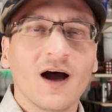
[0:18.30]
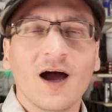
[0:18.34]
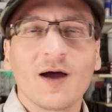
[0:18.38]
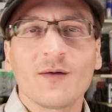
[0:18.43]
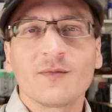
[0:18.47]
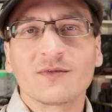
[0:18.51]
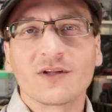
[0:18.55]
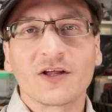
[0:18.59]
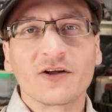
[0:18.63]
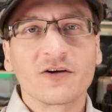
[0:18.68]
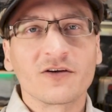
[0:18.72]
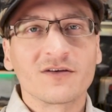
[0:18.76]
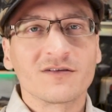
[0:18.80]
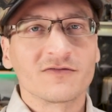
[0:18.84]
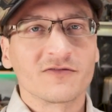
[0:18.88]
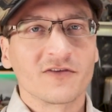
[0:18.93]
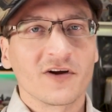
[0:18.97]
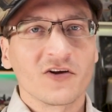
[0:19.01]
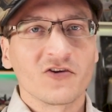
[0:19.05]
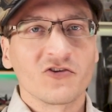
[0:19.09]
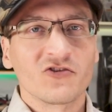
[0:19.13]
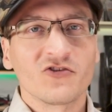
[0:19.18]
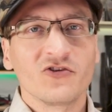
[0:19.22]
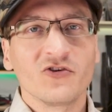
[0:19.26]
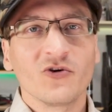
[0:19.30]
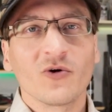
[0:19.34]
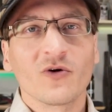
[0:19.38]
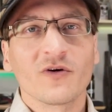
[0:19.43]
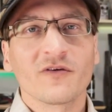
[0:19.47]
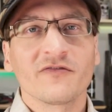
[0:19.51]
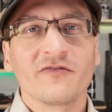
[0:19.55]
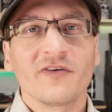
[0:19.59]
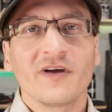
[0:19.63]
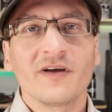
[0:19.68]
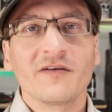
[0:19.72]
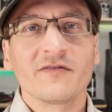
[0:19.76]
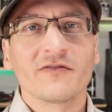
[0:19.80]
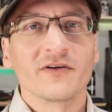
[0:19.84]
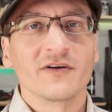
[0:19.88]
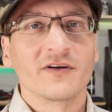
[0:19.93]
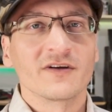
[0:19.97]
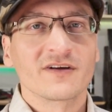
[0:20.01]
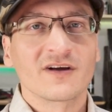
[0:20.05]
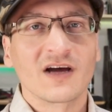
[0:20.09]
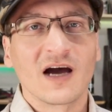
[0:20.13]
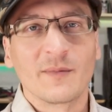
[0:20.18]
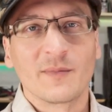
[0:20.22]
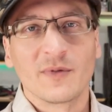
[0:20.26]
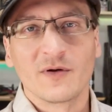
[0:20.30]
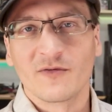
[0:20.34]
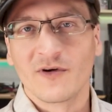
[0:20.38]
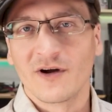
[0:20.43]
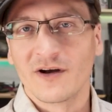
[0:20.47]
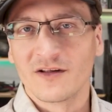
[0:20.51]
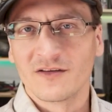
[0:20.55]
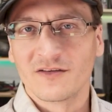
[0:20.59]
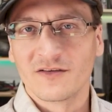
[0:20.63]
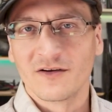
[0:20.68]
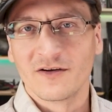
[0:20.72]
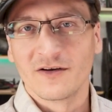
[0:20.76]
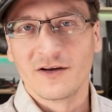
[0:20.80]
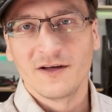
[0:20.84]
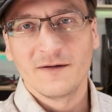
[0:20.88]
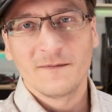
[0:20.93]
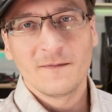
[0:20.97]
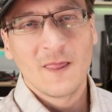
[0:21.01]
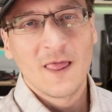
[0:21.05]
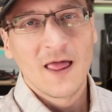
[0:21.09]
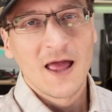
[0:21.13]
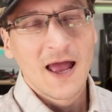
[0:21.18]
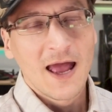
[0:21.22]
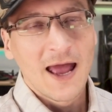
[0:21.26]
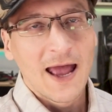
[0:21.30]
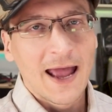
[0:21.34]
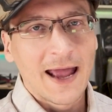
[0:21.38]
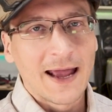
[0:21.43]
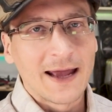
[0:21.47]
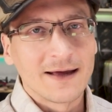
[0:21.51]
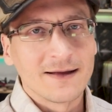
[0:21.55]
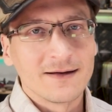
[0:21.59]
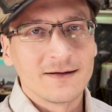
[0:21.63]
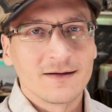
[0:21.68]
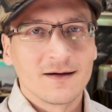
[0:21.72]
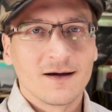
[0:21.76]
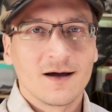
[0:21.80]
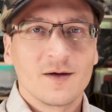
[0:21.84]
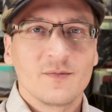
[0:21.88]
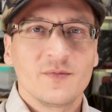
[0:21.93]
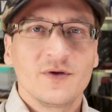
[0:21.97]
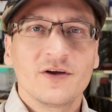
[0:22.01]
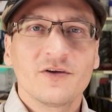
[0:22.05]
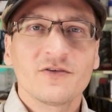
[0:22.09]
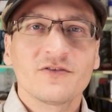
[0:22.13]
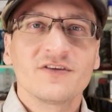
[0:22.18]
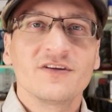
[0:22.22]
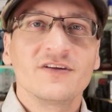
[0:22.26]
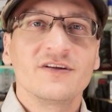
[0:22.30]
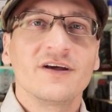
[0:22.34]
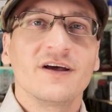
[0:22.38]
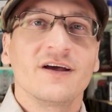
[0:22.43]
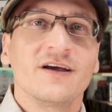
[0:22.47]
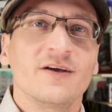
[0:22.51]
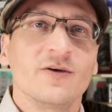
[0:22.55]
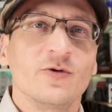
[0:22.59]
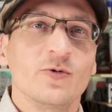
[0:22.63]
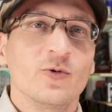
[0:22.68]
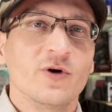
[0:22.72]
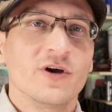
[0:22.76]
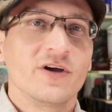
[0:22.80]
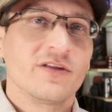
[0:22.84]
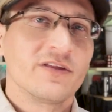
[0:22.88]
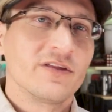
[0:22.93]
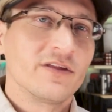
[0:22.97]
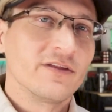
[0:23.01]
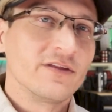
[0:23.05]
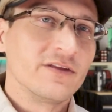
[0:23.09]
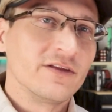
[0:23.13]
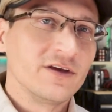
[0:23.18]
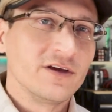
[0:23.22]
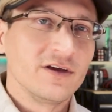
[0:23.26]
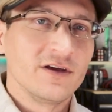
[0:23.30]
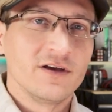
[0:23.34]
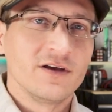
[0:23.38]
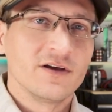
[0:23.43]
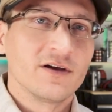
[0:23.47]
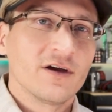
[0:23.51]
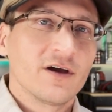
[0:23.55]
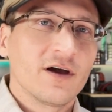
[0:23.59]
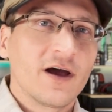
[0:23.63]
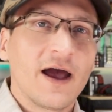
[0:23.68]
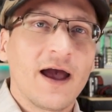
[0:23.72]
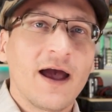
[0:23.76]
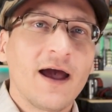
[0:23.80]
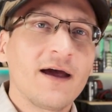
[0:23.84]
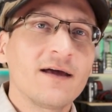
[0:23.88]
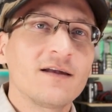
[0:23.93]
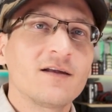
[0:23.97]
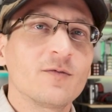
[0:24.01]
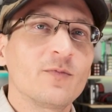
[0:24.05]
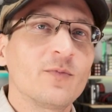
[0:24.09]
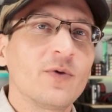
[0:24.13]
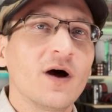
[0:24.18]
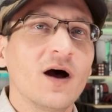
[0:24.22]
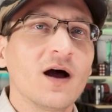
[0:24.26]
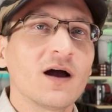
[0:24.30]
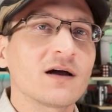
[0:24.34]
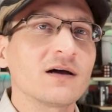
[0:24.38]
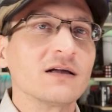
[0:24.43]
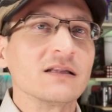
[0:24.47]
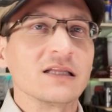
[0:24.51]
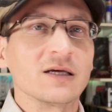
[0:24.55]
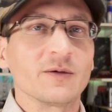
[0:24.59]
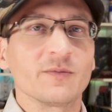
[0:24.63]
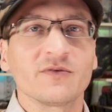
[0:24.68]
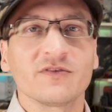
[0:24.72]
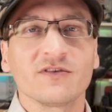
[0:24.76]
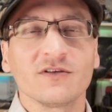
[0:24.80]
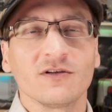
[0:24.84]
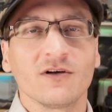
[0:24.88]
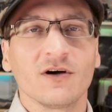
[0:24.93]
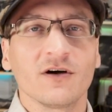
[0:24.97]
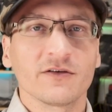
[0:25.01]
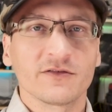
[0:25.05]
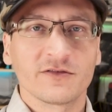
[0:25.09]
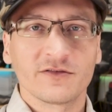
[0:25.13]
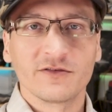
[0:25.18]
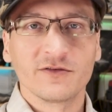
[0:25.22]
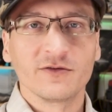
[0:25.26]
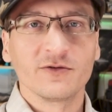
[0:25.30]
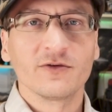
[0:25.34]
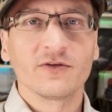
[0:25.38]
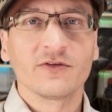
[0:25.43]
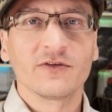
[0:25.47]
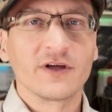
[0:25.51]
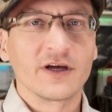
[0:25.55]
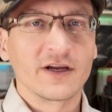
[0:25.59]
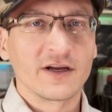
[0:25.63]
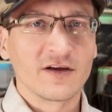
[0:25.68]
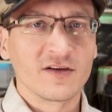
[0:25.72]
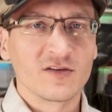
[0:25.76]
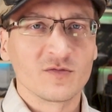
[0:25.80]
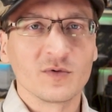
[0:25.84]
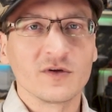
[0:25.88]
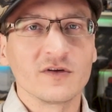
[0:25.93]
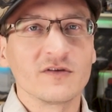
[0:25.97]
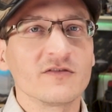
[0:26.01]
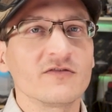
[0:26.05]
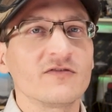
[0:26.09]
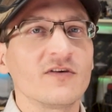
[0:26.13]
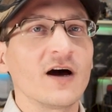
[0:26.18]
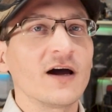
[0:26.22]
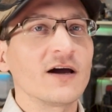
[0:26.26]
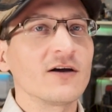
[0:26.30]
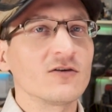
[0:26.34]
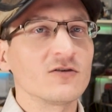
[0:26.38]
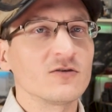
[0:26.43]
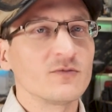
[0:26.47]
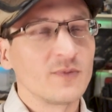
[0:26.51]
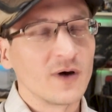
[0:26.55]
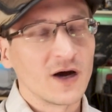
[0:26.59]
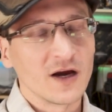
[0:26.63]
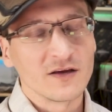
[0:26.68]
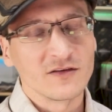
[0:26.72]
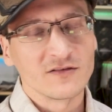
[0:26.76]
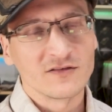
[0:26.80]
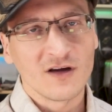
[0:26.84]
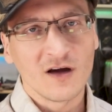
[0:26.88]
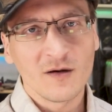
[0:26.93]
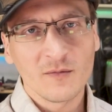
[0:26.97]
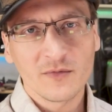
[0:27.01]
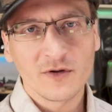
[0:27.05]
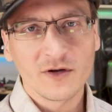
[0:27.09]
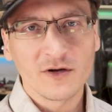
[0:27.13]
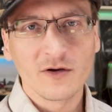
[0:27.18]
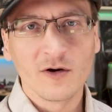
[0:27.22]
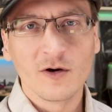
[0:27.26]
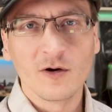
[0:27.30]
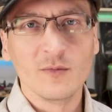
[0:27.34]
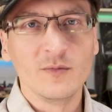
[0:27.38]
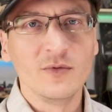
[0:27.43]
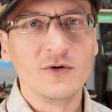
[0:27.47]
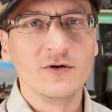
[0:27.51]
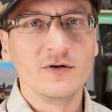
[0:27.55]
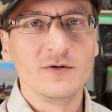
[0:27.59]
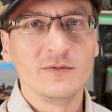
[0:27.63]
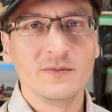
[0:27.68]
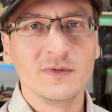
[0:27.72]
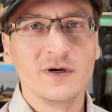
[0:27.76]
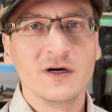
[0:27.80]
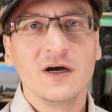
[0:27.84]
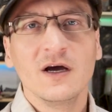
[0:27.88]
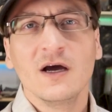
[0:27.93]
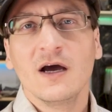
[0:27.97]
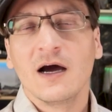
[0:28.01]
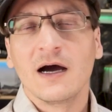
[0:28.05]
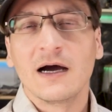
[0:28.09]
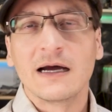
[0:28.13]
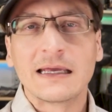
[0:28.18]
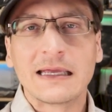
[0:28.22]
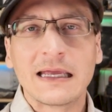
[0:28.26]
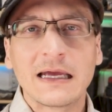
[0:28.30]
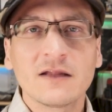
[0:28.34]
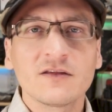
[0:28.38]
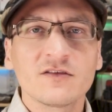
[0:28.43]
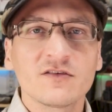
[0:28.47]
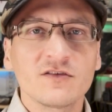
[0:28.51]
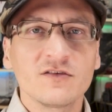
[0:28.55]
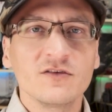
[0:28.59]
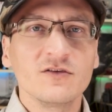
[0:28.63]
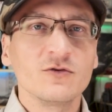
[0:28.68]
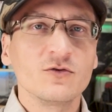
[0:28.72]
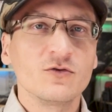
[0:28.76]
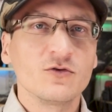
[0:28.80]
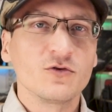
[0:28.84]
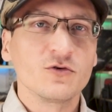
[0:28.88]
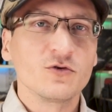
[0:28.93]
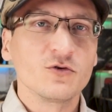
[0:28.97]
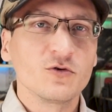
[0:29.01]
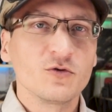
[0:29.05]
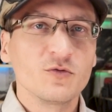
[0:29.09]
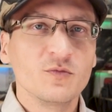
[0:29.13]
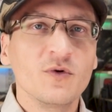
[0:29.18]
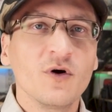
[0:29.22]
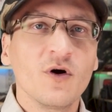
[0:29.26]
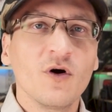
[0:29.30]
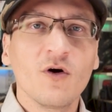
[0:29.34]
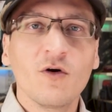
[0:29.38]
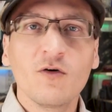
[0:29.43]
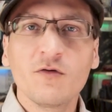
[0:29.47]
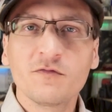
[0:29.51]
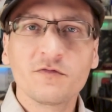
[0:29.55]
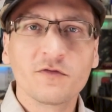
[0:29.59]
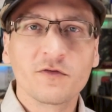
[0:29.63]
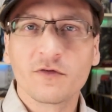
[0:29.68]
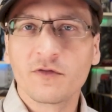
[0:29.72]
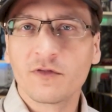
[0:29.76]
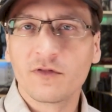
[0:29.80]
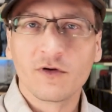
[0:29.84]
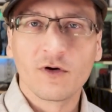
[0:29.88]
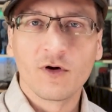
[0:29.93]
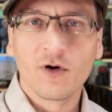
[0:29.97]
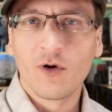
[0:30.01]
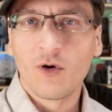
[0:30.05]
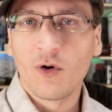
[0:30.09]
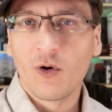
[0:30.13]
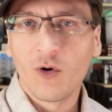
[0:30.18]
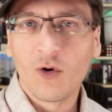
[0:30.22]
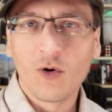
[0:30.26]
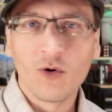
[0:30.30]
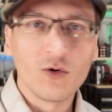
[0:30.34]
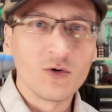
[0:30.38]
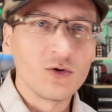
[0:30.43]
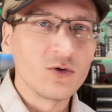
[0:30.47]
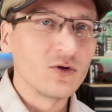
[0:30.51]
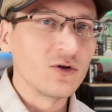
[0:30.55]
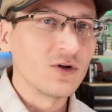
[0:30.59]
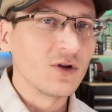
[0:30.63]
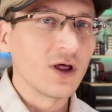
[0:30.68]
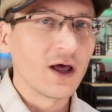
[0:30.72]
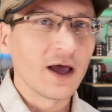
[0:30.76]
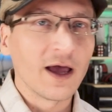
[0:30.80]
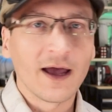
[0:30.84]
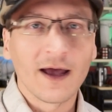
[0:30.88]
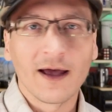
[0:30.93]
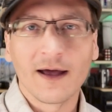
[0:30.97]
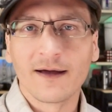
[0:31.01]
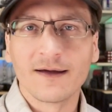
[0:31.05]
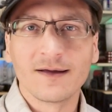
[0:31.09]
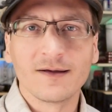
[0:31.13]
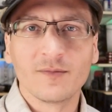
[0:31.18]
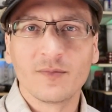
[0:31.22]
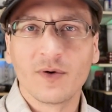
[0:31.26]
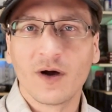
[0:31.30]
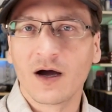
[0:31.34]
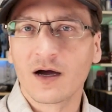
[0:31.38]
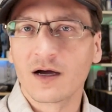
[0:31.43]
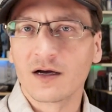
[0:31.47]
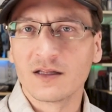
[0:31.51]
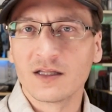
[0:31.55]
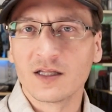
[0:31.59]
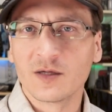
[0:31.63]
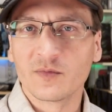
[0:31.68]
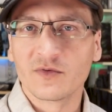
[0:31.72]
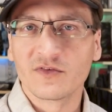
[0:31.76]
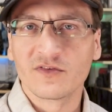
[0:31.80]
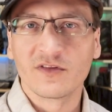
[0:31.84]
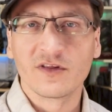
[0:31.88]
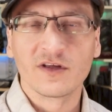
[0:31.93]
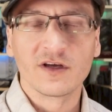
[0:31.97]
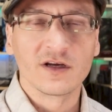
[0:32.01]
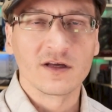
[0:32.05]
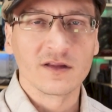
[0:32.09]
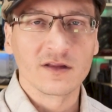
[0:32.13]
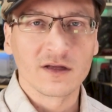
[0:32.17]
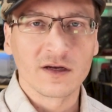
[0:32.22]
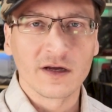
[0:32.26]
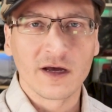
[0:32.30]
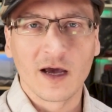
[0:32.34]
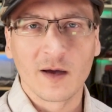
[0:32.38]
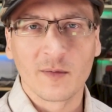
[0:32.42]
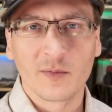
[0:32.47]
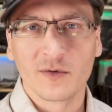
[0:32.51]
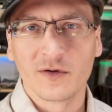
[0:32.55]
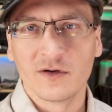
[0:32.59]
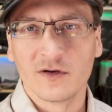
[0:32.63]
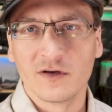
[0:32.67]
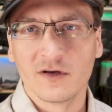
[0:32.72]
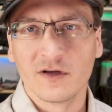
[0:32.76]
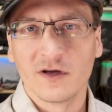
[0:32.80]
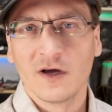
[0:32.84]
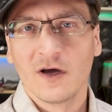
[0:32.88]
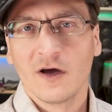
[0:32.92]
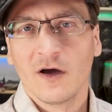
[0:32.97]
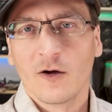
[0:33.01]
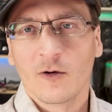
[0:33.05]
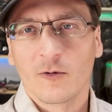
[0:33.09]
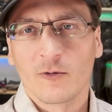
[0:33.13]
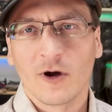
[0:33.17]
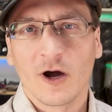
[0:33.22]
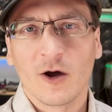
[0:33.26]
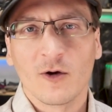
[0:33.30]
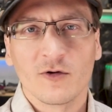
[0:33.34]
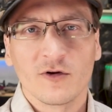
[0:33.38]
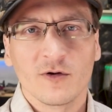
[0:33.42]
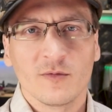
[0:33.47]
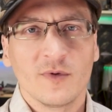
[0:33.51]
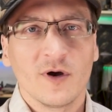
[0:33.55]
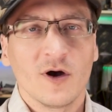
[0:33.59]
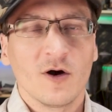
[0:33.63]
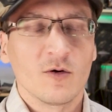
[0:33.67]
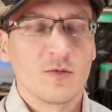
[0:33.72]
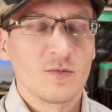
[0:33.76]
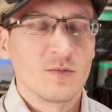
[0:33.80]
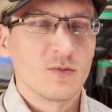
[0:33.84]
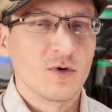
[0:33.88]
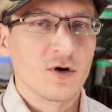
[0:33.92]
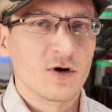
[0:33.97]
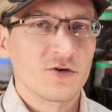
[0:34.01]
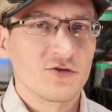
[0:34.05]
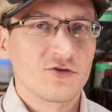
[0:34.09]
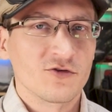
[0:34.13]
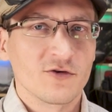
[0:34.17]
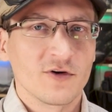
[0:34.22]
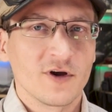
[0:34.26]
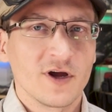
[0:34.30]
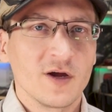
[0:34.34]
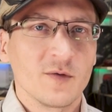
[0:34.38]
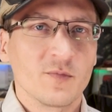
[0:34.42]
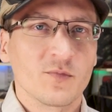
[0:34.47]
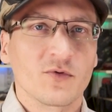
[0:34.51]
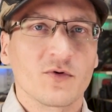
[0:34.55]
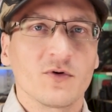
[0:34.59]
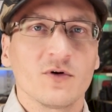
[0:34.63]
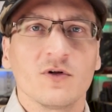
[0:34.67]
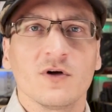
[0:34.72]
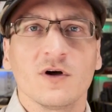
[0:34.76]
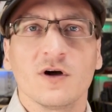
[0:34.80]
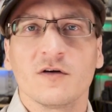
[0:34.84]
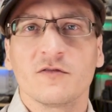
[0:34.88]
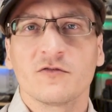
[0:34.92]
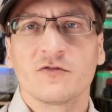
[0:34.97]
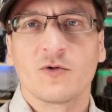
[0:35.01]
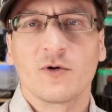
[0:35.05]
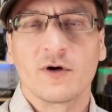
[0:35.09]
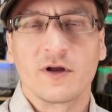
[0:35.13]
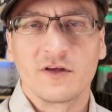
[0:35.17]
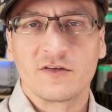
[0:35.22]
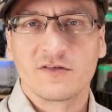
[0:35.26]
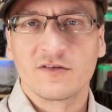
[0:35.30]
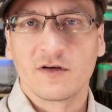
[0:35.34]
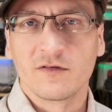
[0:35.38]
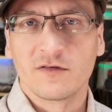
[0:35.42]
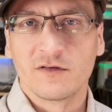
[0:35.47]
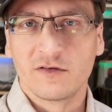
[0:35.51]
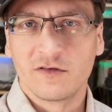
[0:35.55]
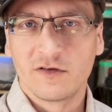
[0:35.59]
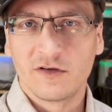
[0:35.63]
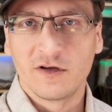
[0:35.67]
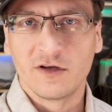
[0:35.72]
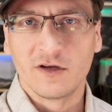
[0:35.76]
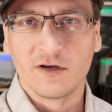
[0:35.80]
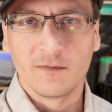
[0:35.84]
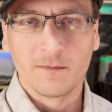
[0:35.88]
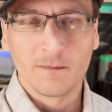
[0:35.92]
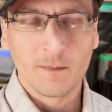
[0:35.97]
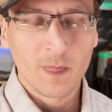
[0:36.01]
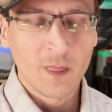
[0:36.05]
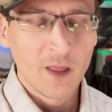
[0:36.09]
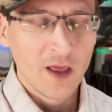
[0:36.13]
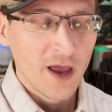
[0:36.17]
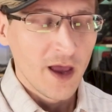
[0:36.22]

I'm Leonard French, your favorite copyright attorney, and I'm here today with the Adpocalypse lawsuit that has been filed by ZombieGoBoom against YouTube over the whole Adpocalypse thing that happened round about March or April of 2017.